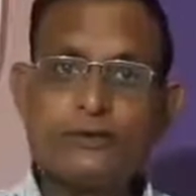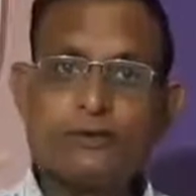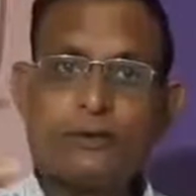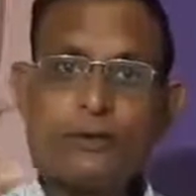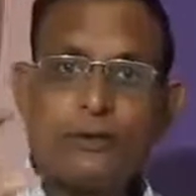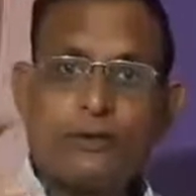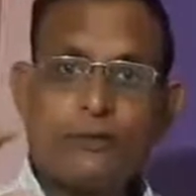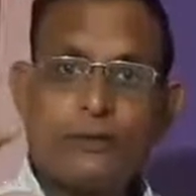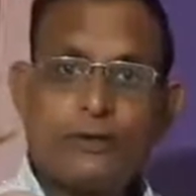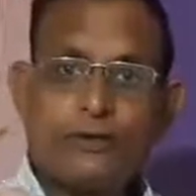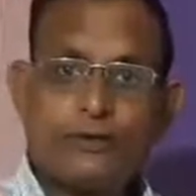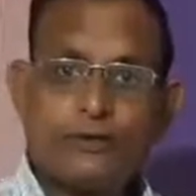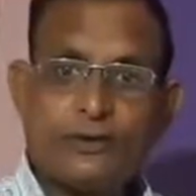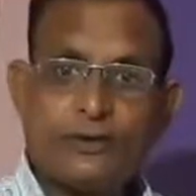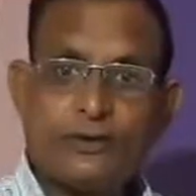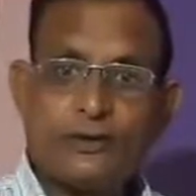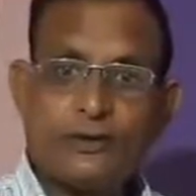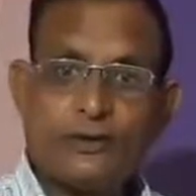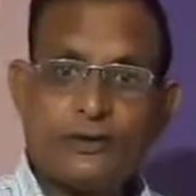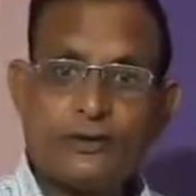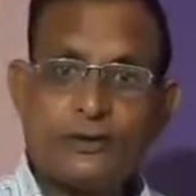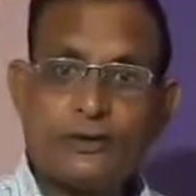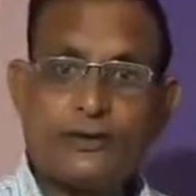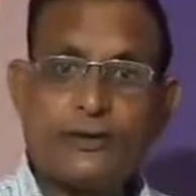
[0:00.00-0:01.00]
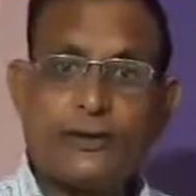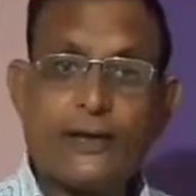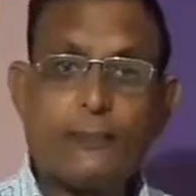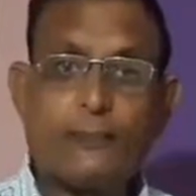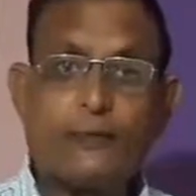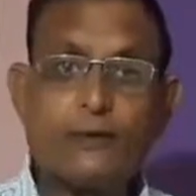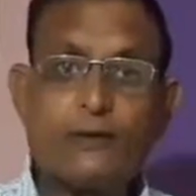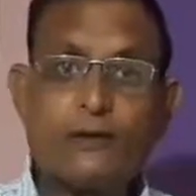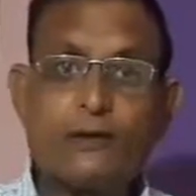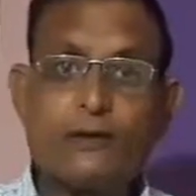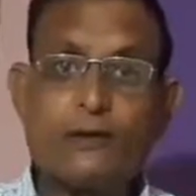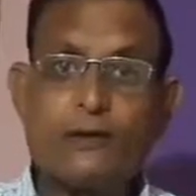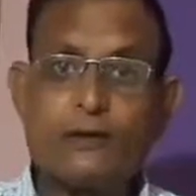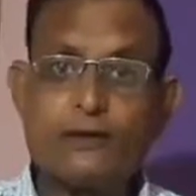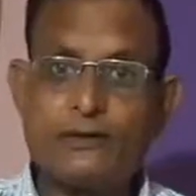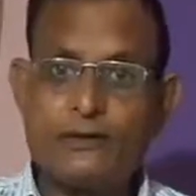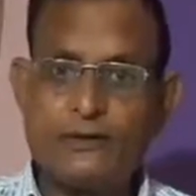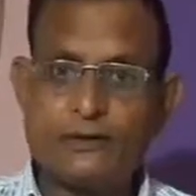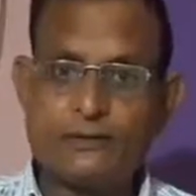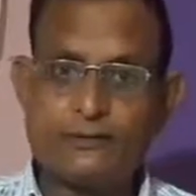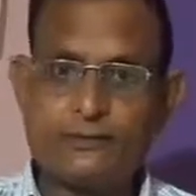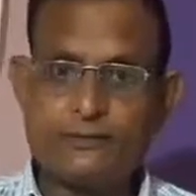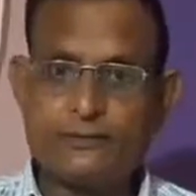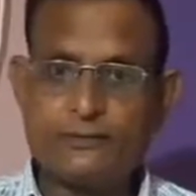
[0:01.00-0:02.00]
is always written in capital
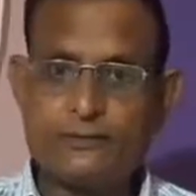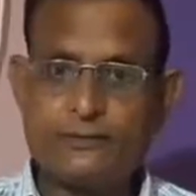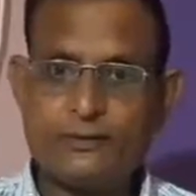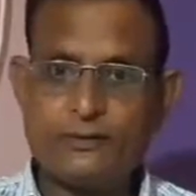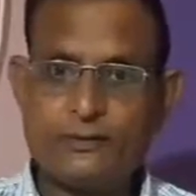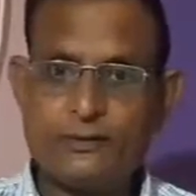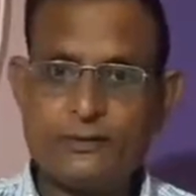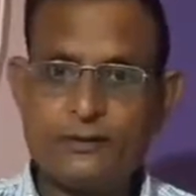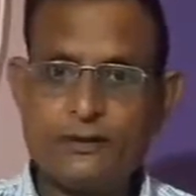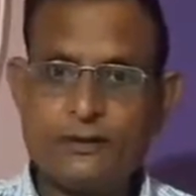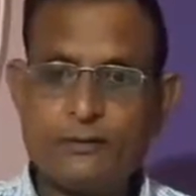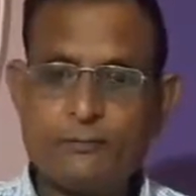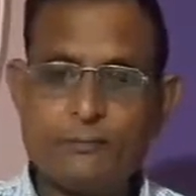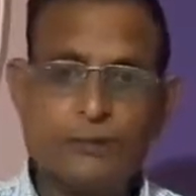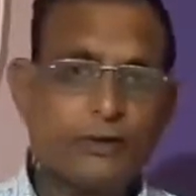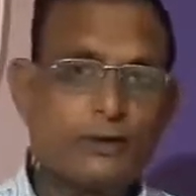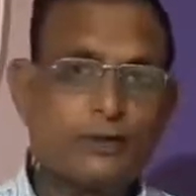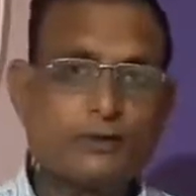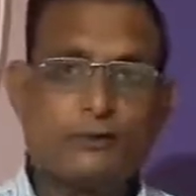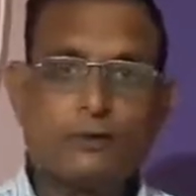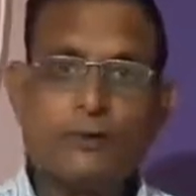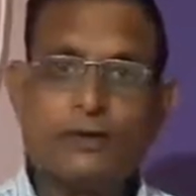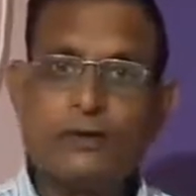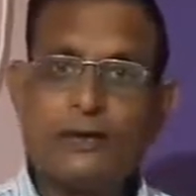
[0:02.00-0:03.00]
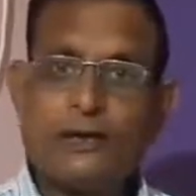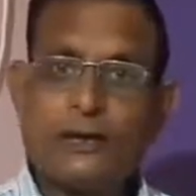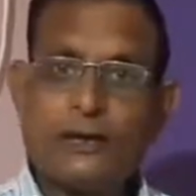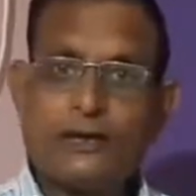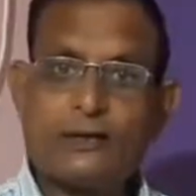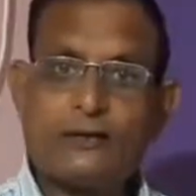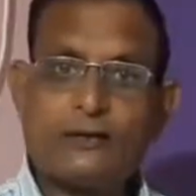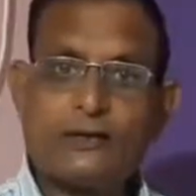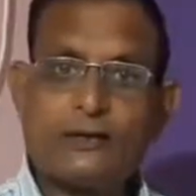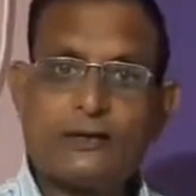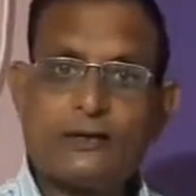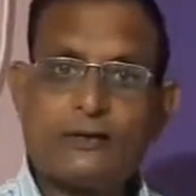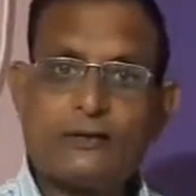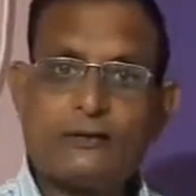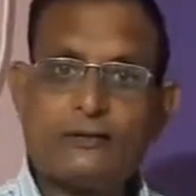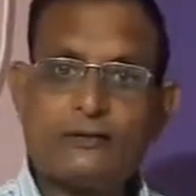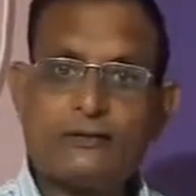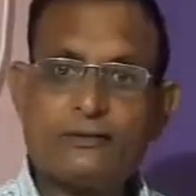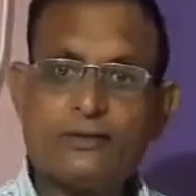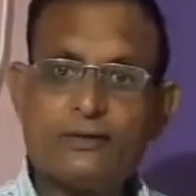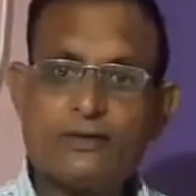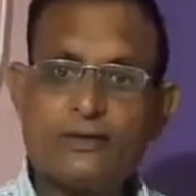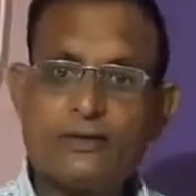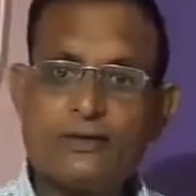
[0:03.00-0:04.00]
letters particularly
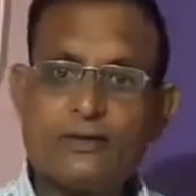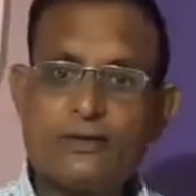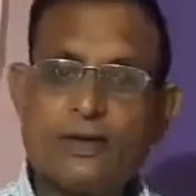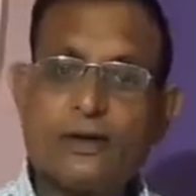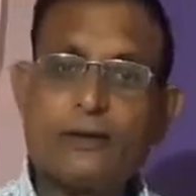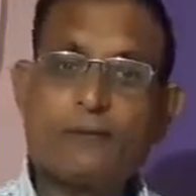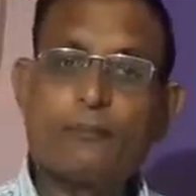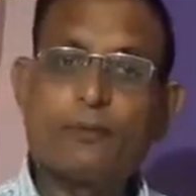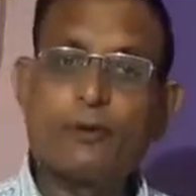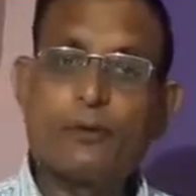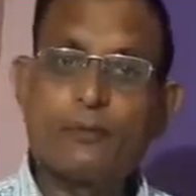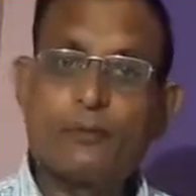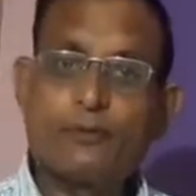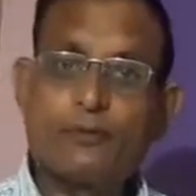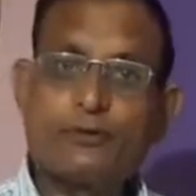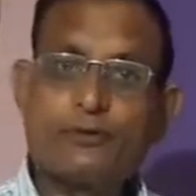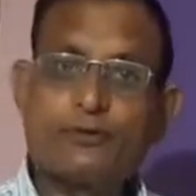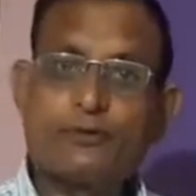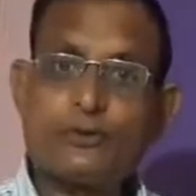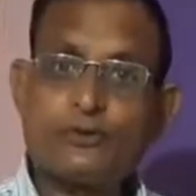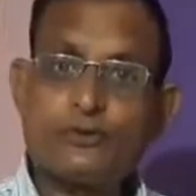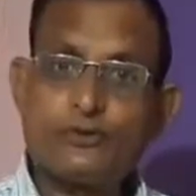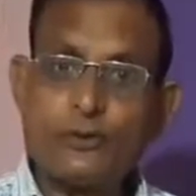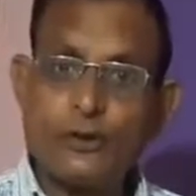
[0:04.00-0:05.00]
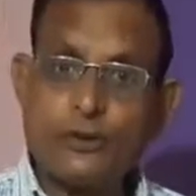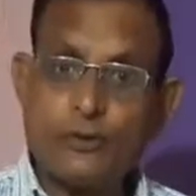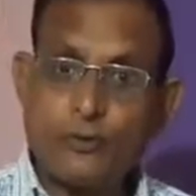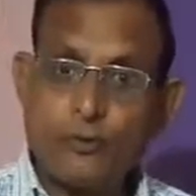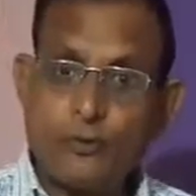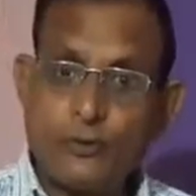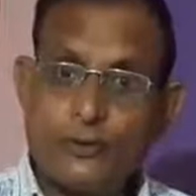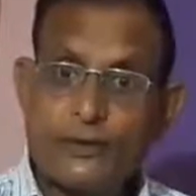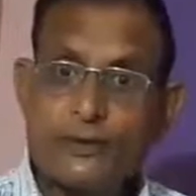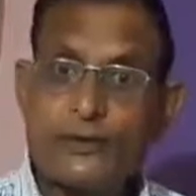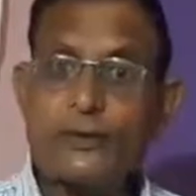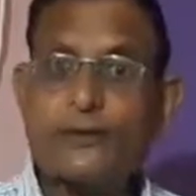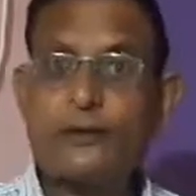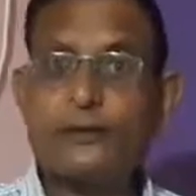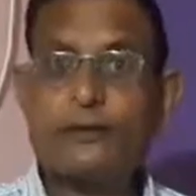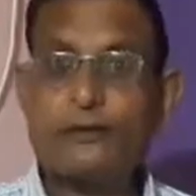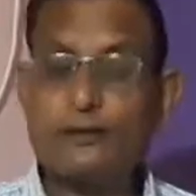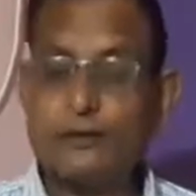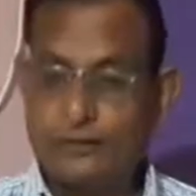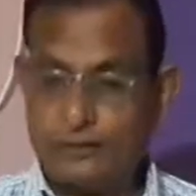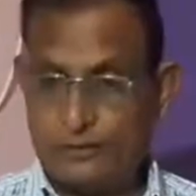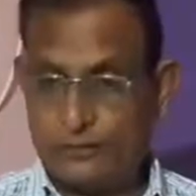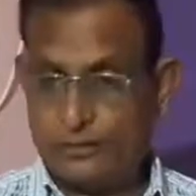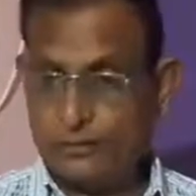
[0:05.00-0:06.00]
articles and prepositions are omitted
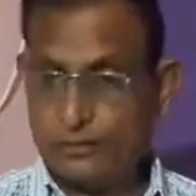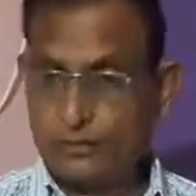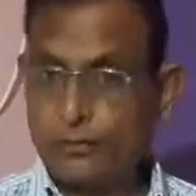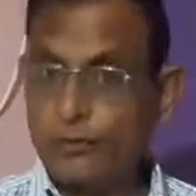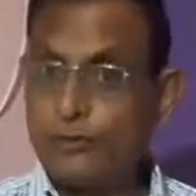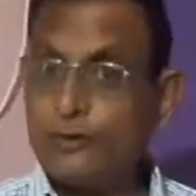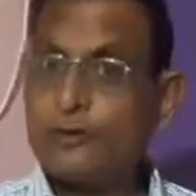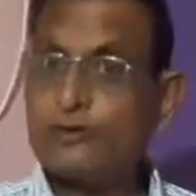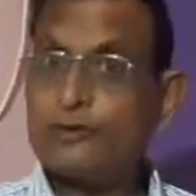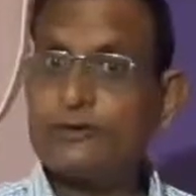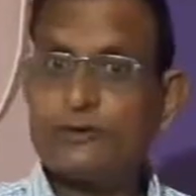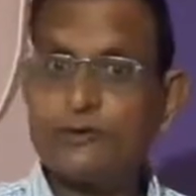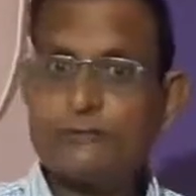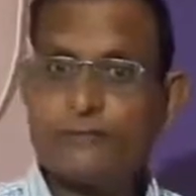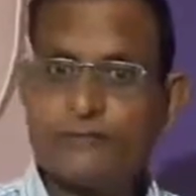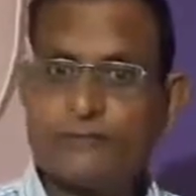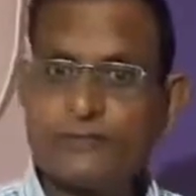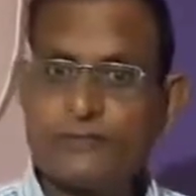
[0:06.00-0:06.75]
you know it